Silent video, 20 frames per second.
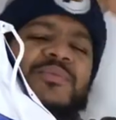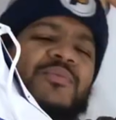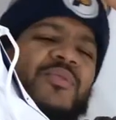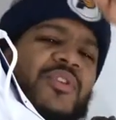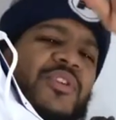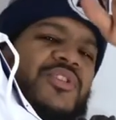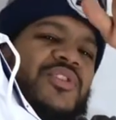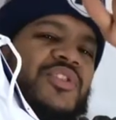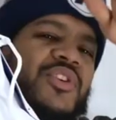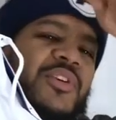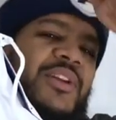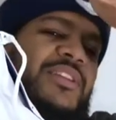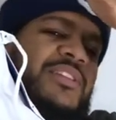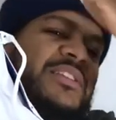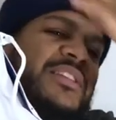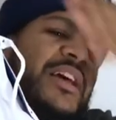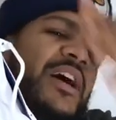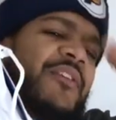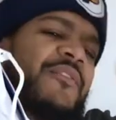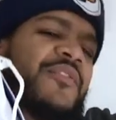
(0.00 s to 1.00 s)
more so the
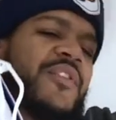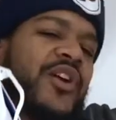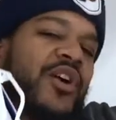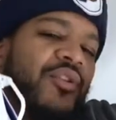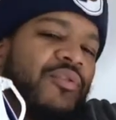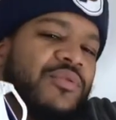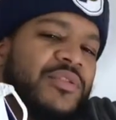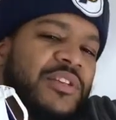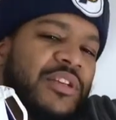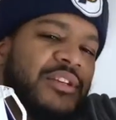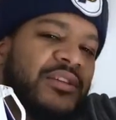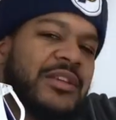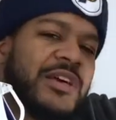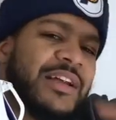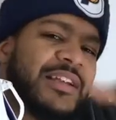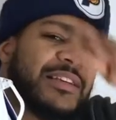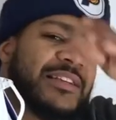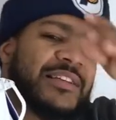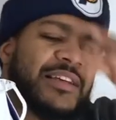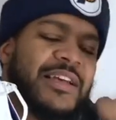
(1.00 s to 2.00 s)
South Coast of the
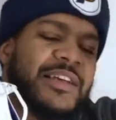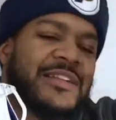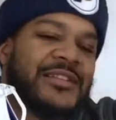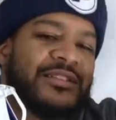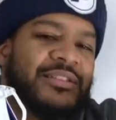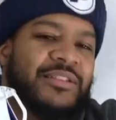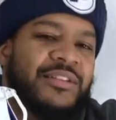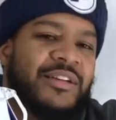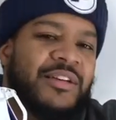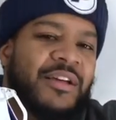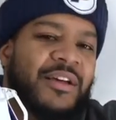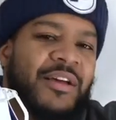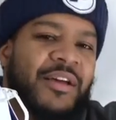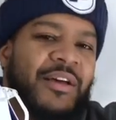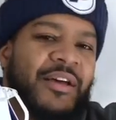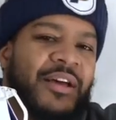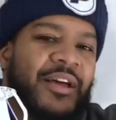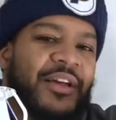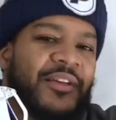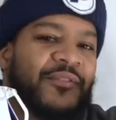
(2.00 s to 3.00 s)
United States,
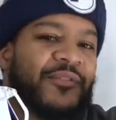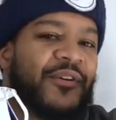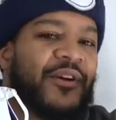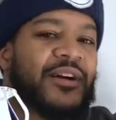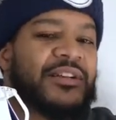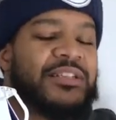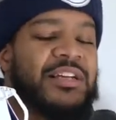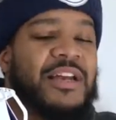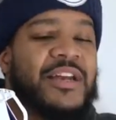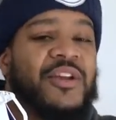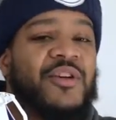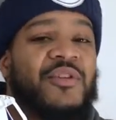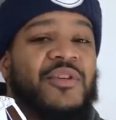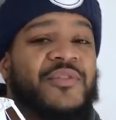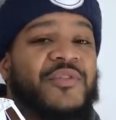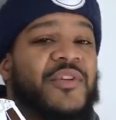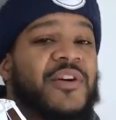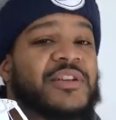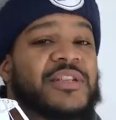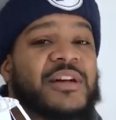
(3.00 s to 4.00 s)
as far as I know, as
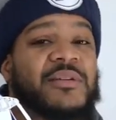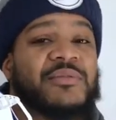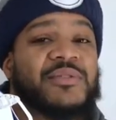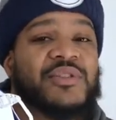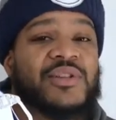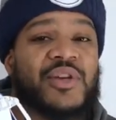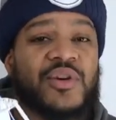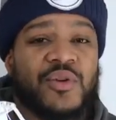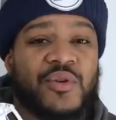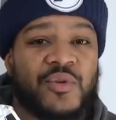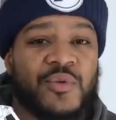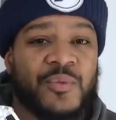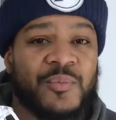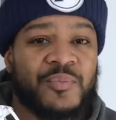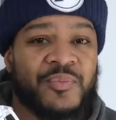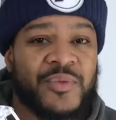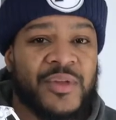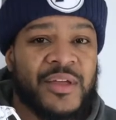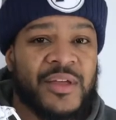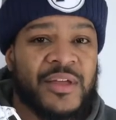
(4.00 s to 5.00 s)
far as I was told,
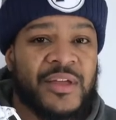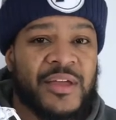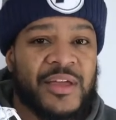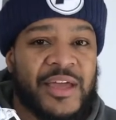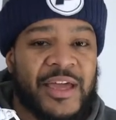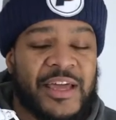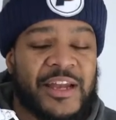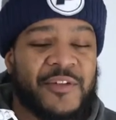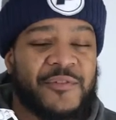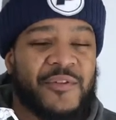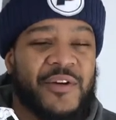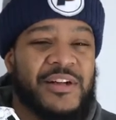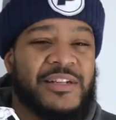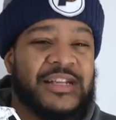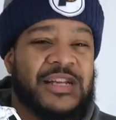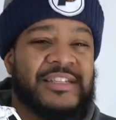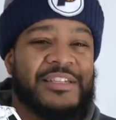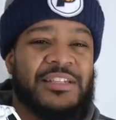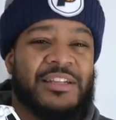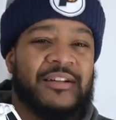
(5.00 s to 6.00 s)
and as far as
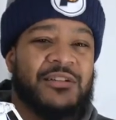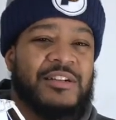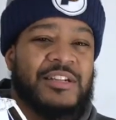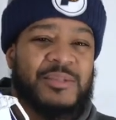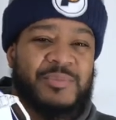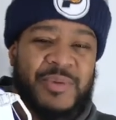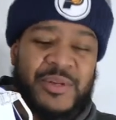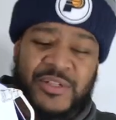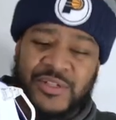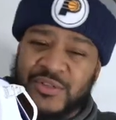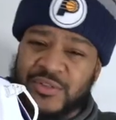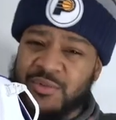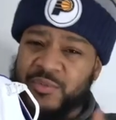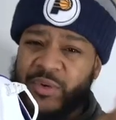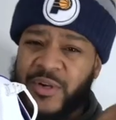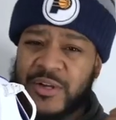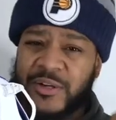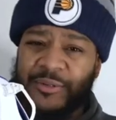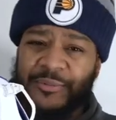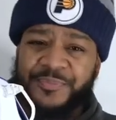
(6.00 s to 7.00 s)
I've seen on this picture as
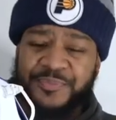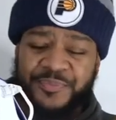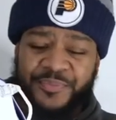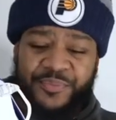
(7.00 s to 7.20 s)
well.